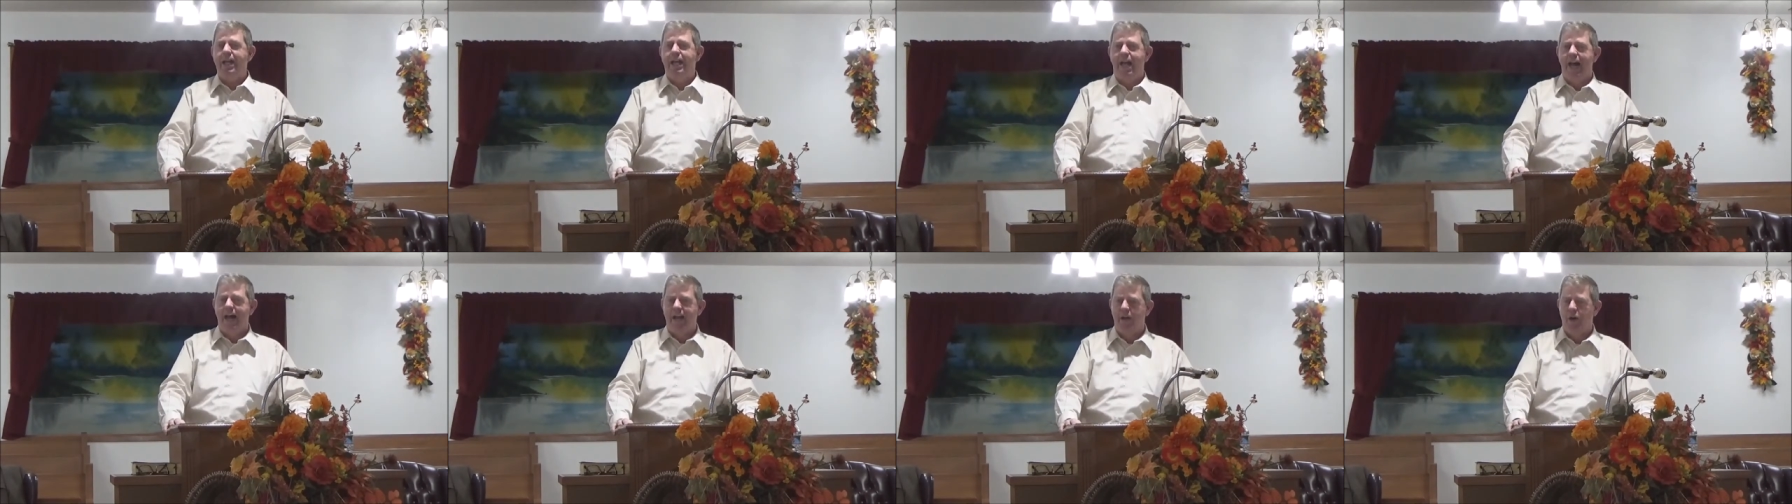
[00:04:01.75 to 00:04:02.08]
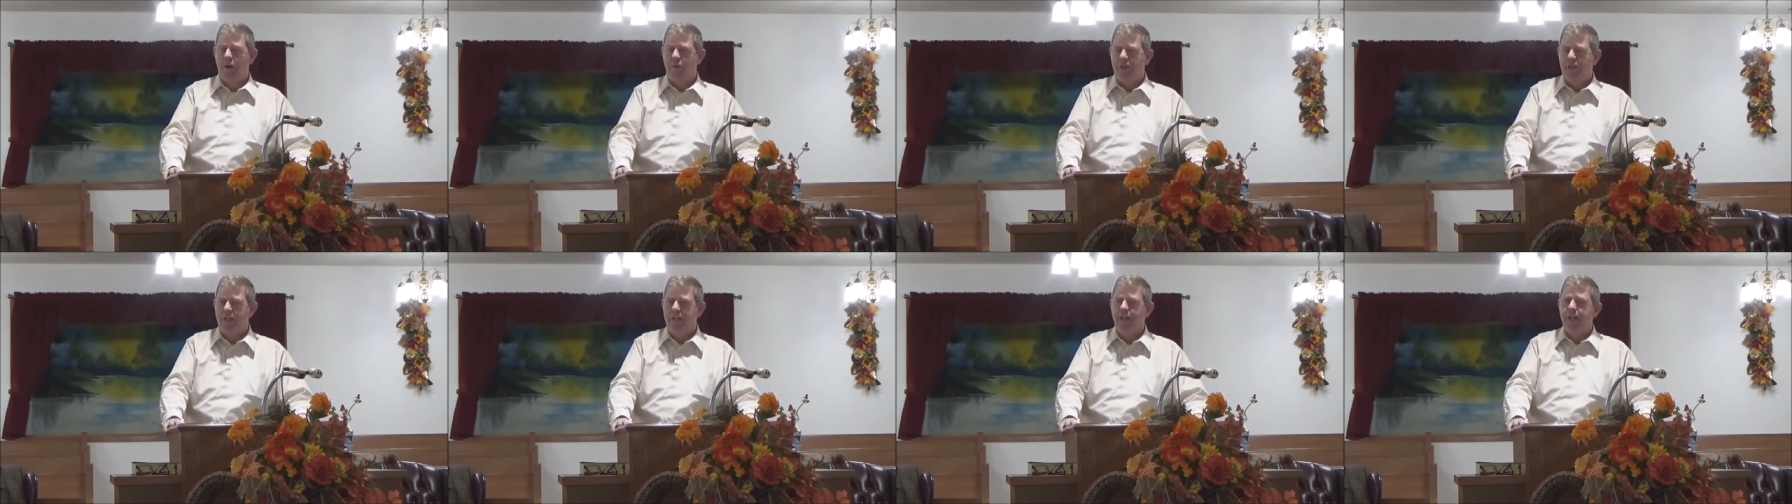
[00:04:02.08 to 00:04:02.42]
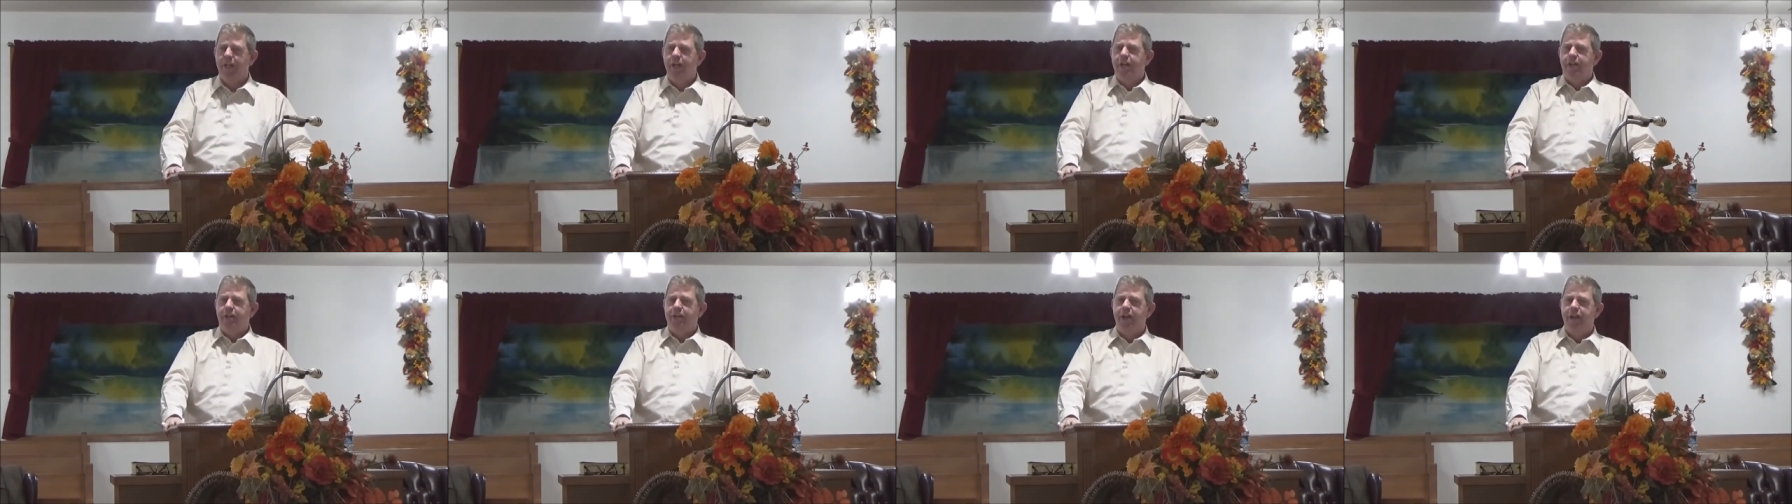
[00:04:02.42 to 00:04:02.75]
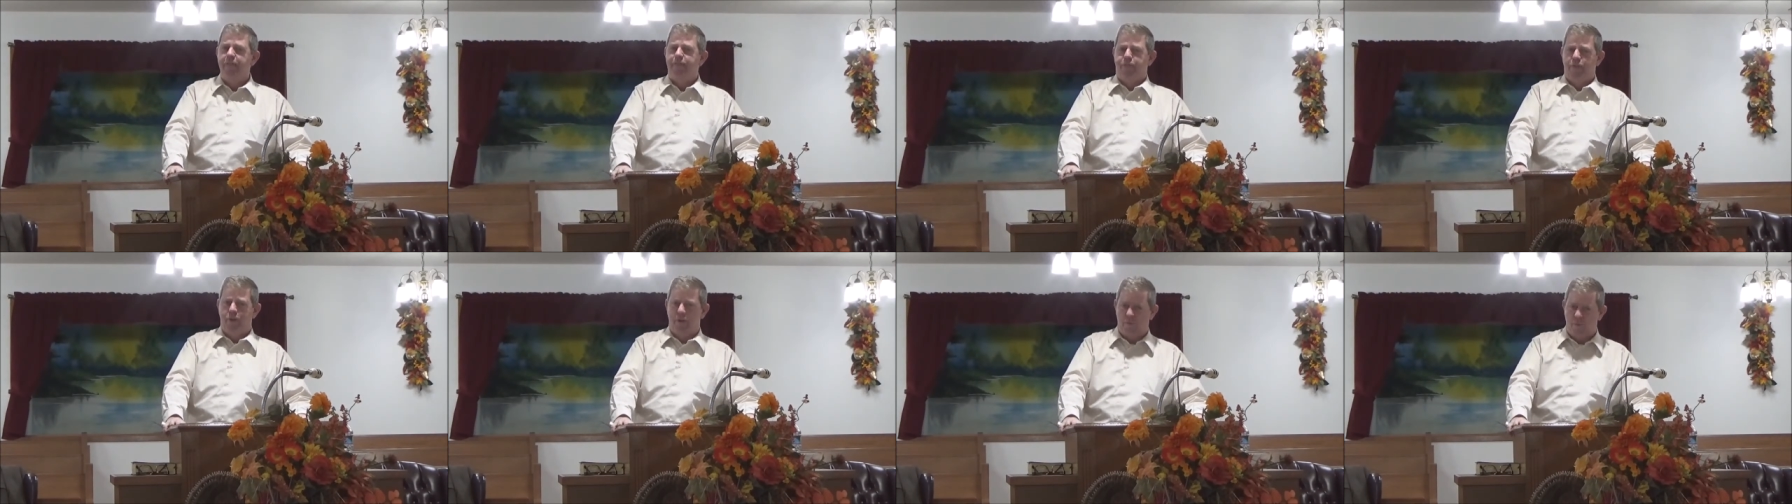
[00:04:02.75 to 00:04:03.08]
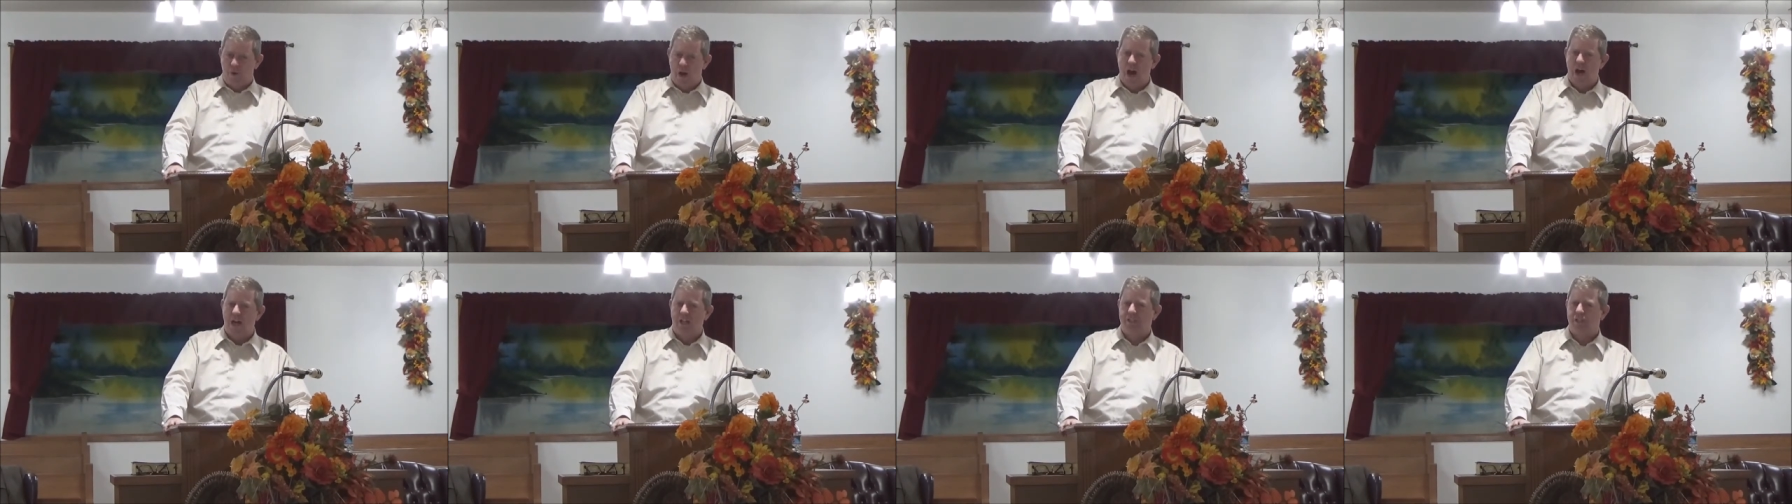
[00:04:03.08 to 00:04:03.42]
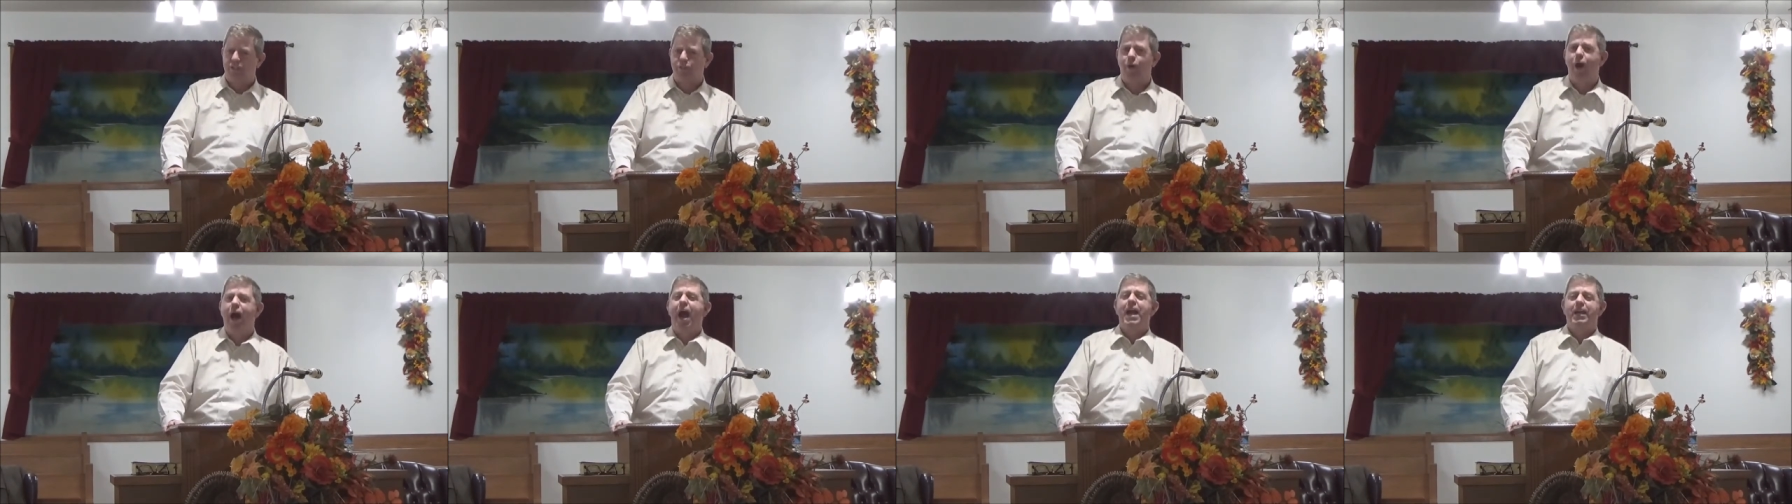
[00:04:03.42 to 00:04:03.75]
And I know that different rocks
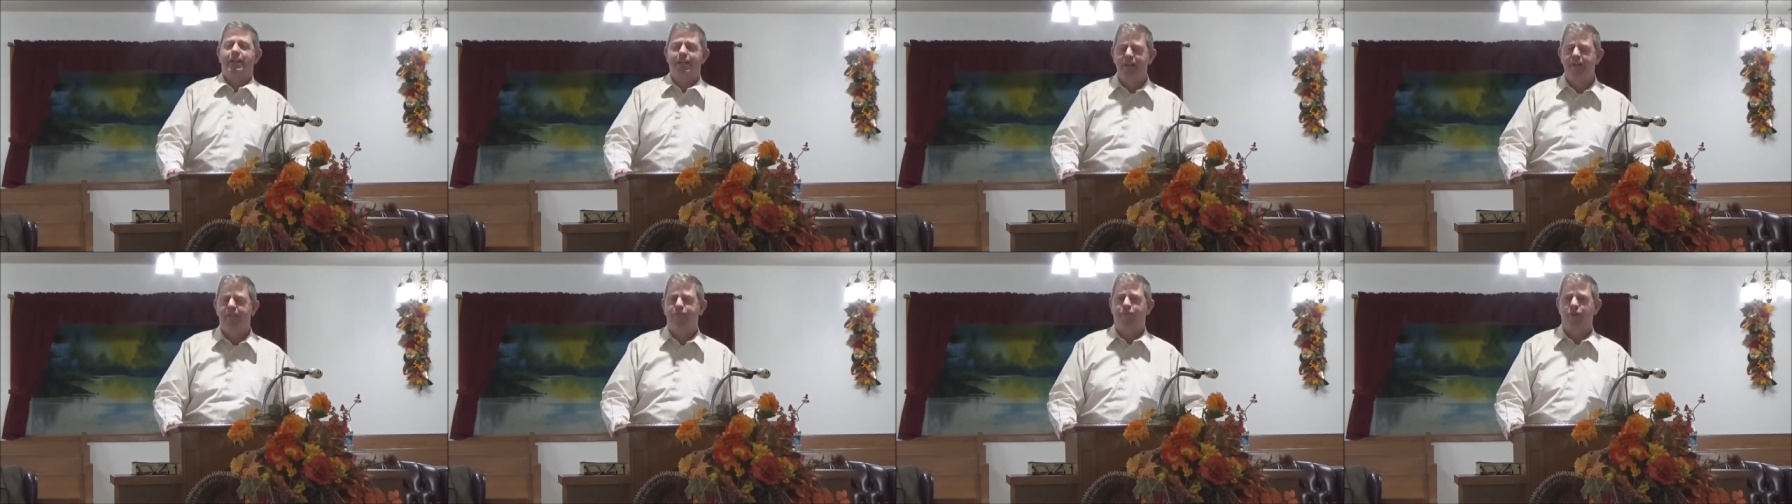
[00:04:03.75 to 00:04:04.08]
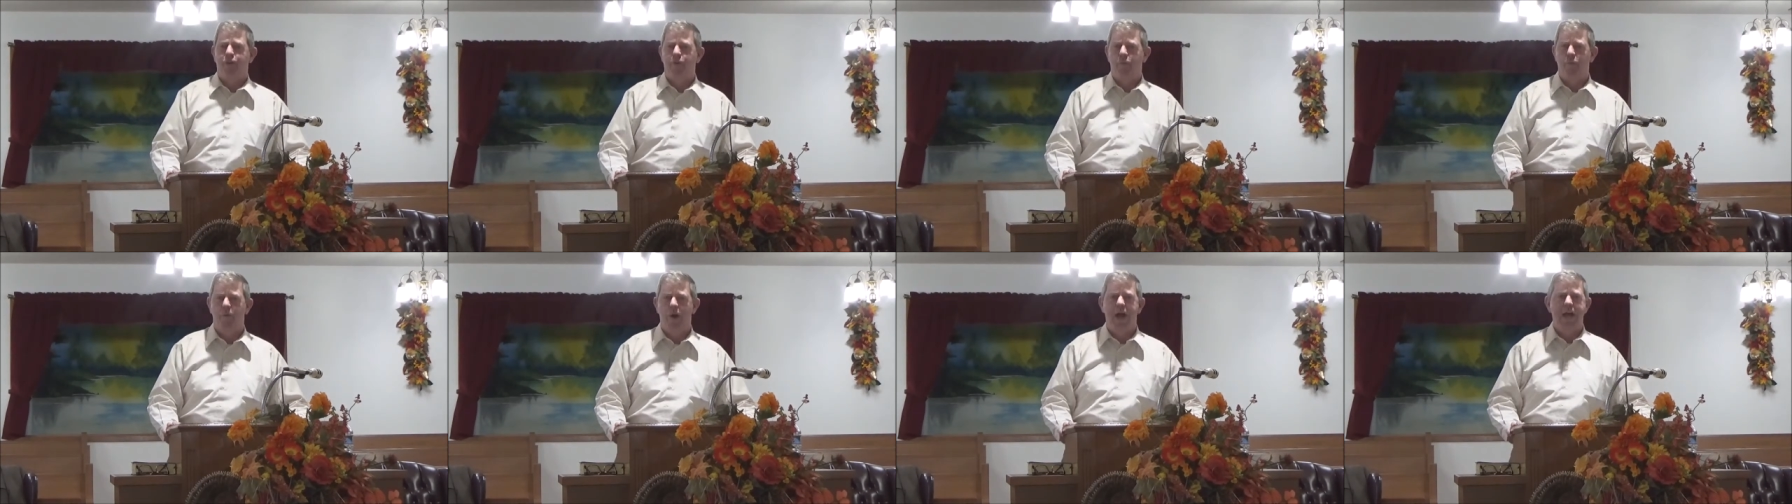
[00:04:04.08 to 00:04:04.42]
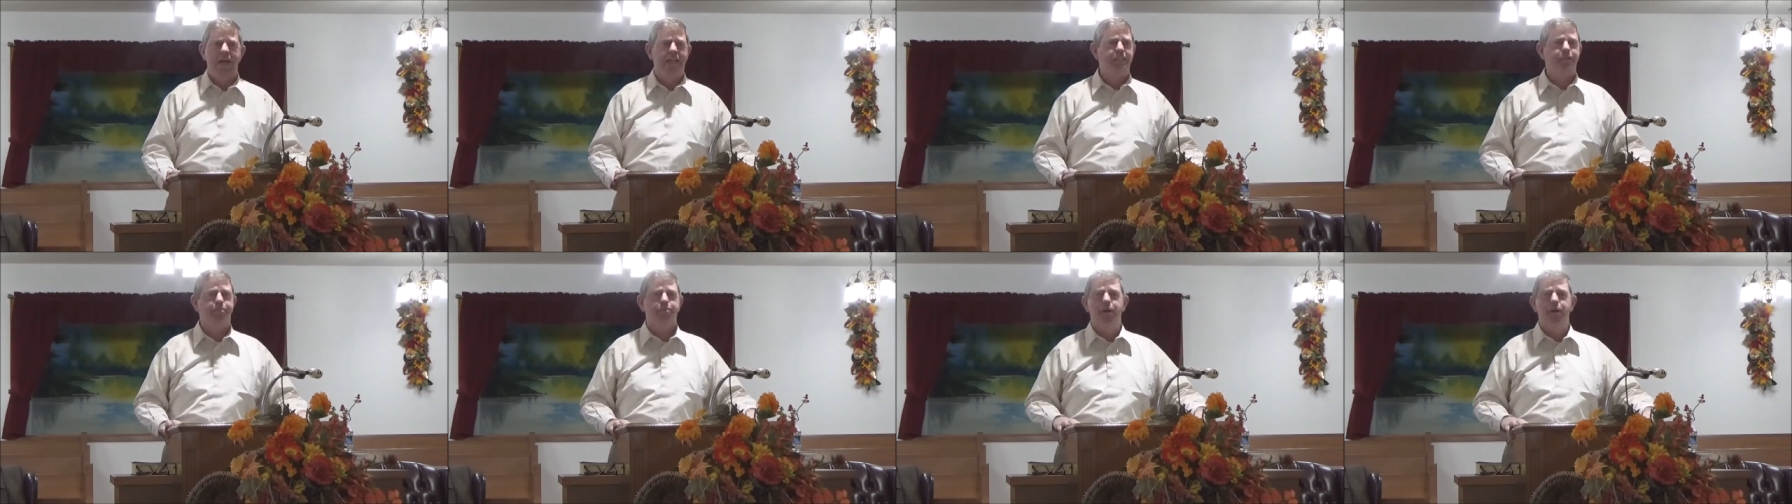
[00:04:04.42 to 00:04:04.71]
crack different ways,